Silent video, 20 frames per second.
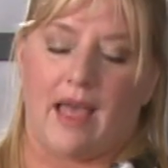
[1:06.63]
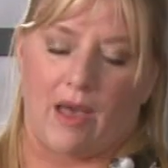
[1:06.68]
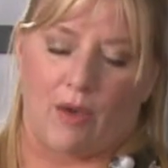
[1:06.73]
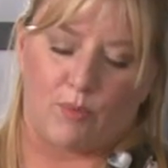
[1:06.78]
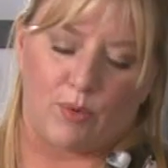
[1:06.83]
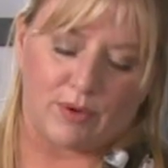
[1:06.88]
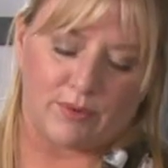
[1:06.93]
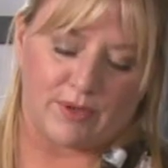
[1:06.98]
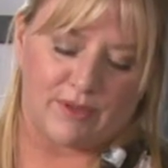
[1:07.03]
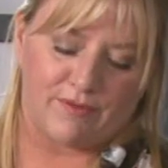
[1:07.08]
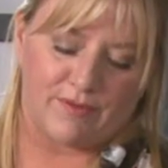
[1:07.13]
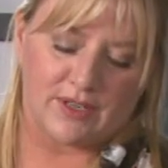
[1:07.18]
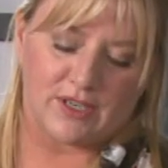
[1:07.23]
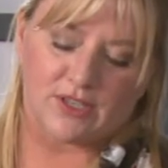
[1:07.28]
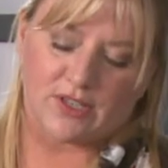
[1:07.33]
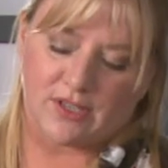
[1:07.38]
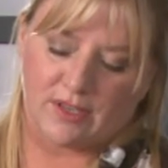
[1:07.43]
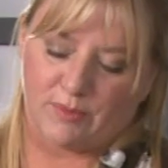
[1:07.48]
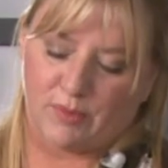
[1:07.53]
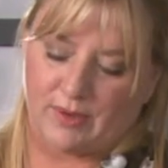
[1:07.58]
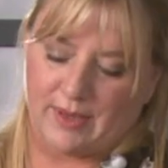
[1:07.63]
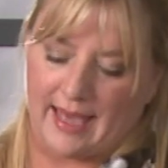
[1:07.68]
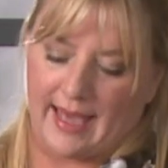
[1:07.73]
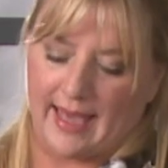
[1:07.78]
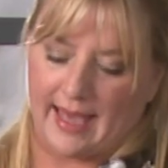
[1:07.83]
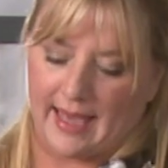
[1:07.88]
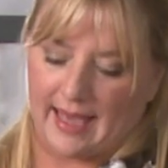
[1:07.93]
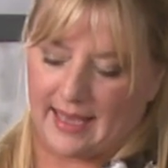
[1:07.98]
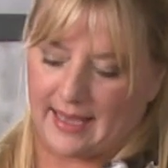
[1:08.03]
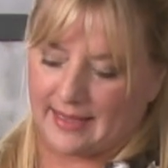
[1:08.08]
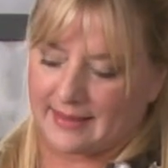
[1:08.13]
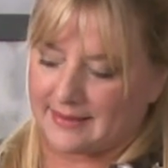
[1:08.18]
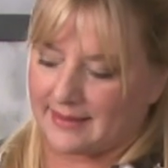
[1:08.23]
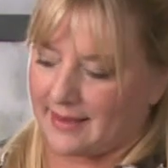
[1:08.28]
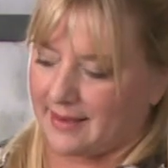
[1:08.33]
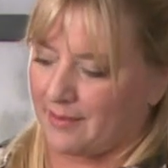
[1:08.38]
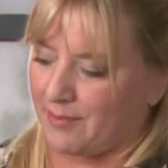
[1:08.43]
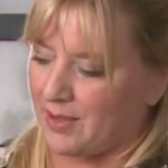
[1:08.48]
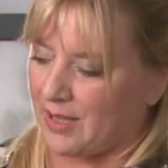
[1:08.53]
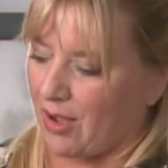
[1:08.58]
And when we finish the bouquet, it's
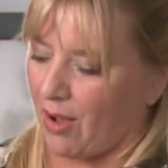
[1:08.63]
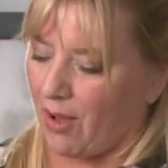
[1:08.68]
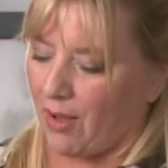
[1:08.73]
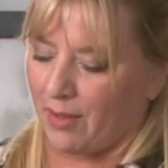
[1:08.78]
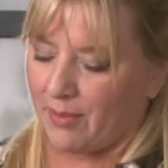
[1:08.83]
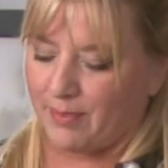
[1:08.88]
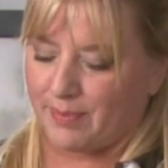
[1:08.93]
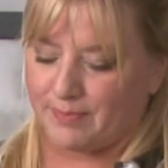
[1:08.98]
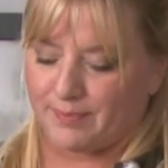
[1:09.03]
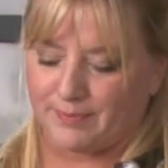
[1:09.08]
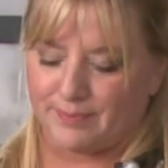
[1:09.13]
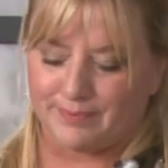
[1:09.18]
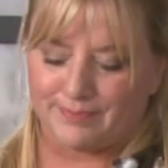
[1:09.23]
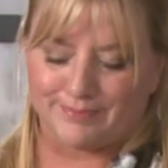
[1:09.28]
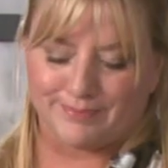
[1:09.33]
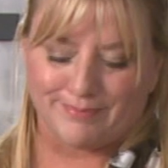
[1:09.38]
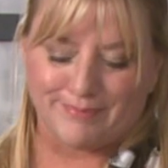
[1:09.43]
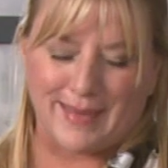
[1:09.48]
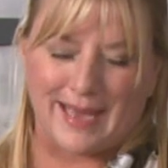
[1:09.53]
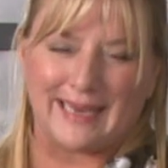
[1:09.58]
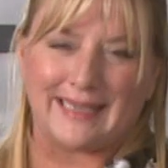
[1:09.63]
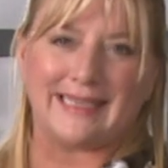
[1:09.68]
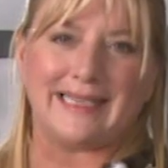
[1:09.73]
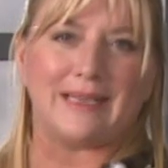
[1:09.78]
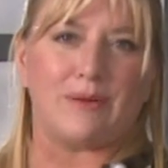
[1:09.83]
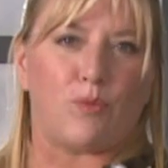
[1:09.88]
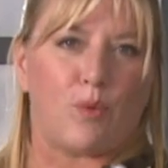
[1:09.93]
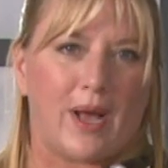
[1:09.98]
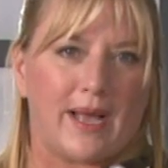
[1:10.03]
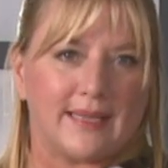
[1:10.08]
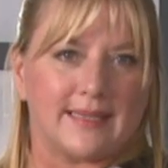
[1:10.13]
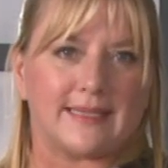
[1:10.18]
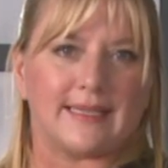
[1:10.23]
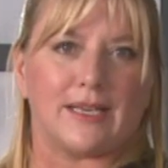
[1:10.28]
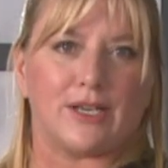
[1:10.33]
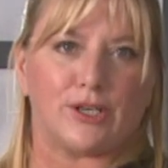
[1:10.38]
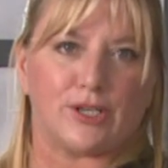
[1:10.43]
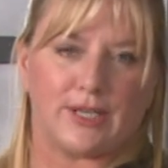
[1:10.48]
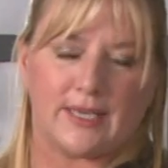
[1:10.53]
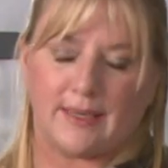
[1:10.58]
going to be all mainly whites
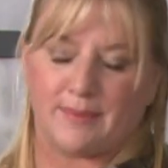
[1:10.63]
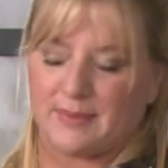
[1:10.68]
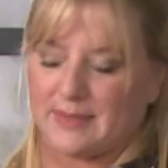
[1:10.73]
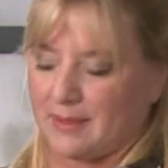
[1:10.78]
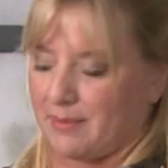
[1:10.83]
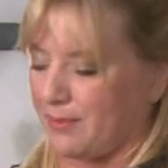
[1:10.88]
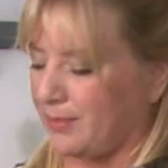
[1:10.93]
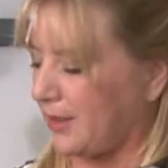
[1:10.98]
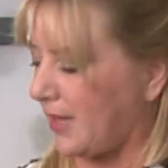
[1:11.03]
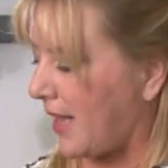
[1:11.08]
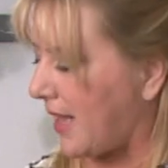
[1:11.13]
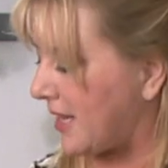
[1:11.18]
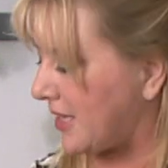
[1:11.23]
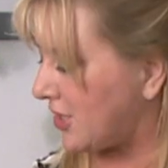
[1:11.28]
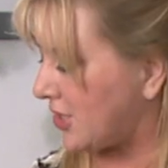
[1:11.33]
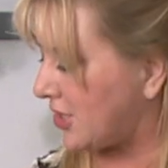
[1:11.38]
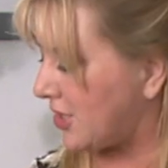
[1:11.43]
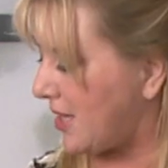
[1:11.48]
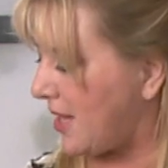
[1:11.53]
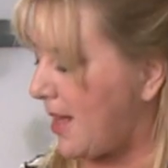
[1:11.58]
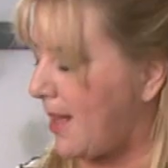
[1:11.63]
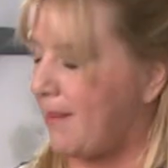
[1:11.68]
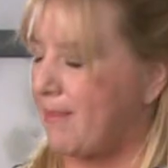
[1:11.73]
and creams and blush,